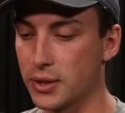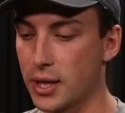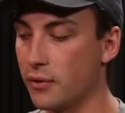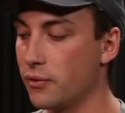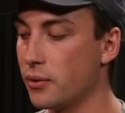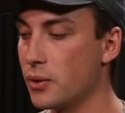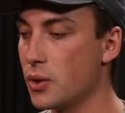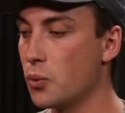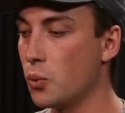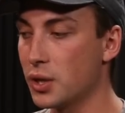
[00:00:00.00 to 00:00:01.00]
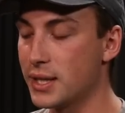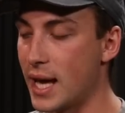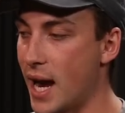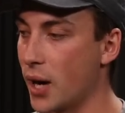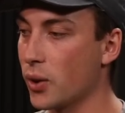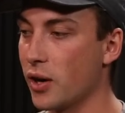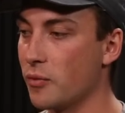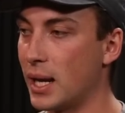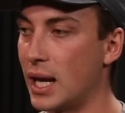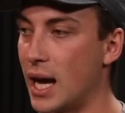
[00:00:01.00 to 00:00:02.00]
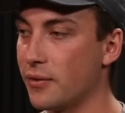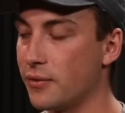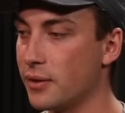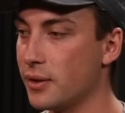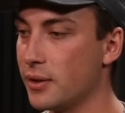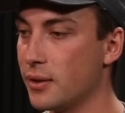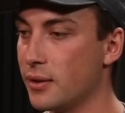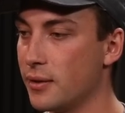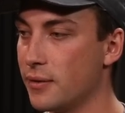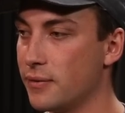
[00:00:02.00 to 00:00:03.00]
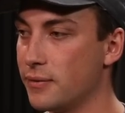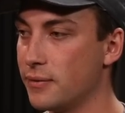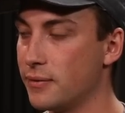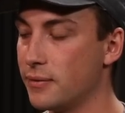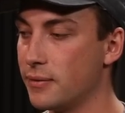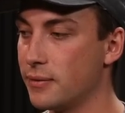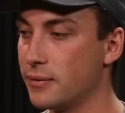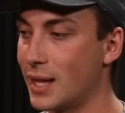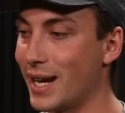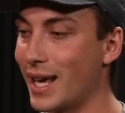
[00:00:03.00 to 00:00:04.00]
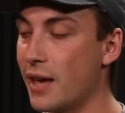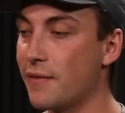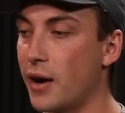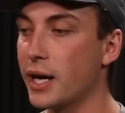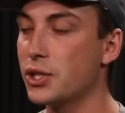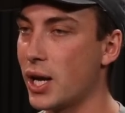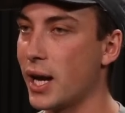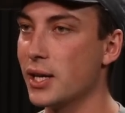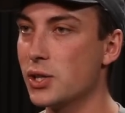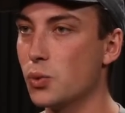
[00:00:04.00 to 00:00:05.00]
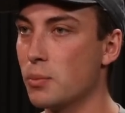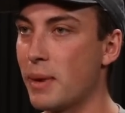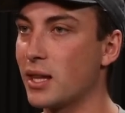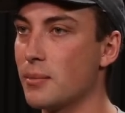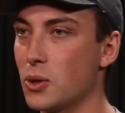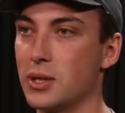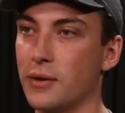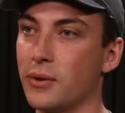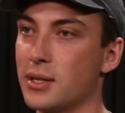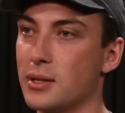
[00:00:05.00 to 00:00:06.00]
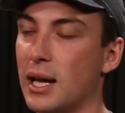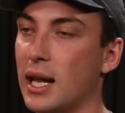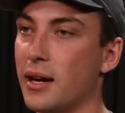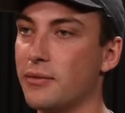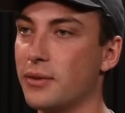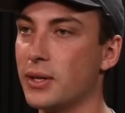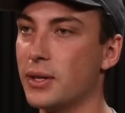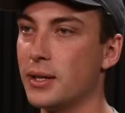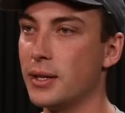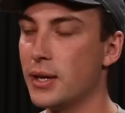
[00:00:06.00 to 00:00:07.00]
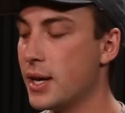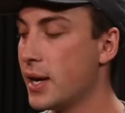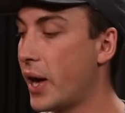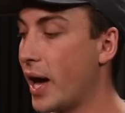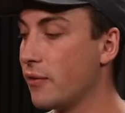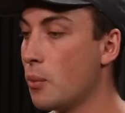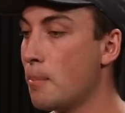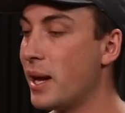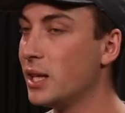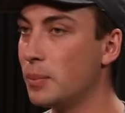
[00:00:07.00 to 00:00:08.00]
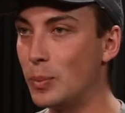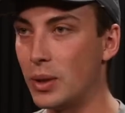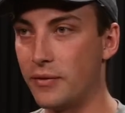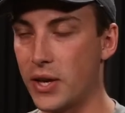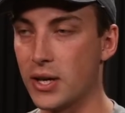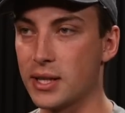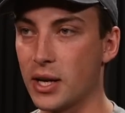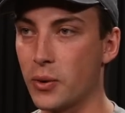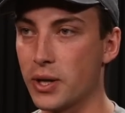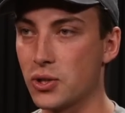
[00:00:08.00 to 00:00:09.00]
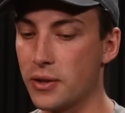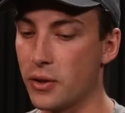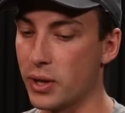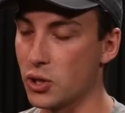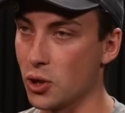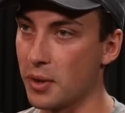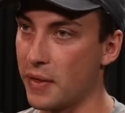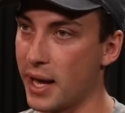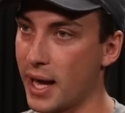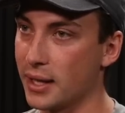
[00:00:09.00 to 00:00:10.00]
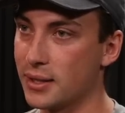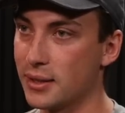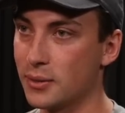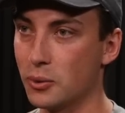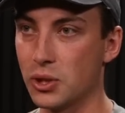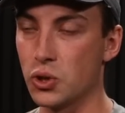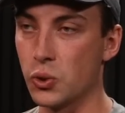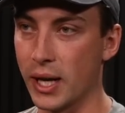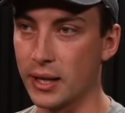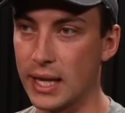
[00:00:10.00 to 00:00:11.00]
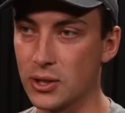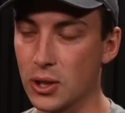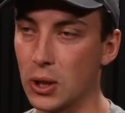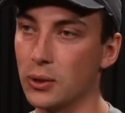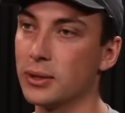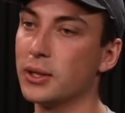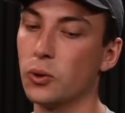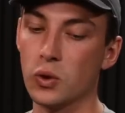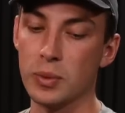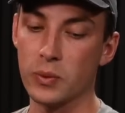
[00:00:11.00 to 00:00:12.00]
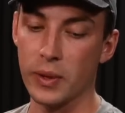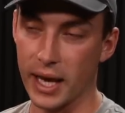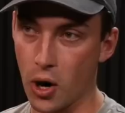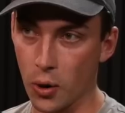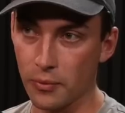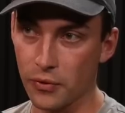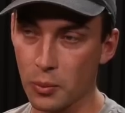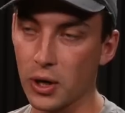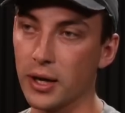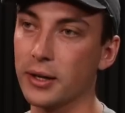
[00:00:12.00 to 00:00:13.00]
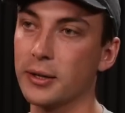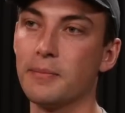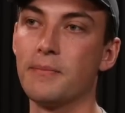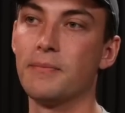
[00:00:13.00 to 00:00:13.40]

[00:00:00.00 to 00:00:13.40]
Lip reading: yourself, what is the area of my life that if I change will make the most difference to my life? And for many people, if they ask that question, they're in a job that they hate, which is draining their soul, which means when they get home from work,